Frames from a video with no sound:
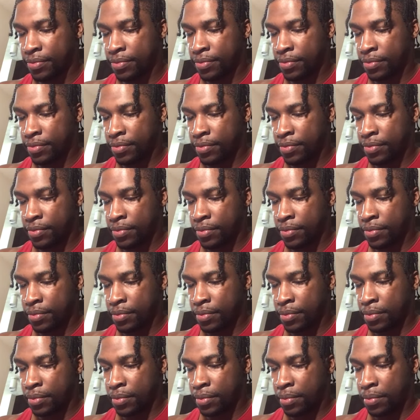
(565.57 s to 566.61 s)

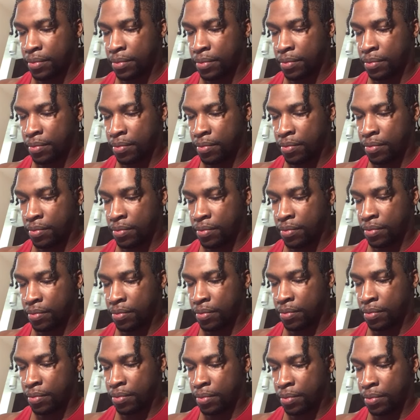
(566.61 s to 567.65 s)

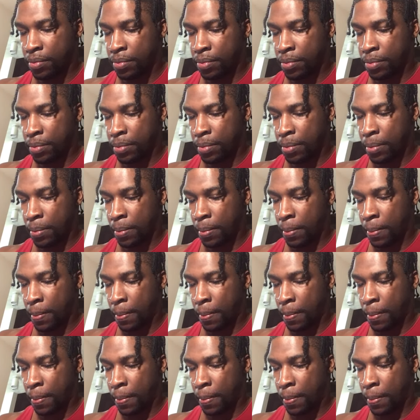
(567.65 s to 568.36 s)
(silence)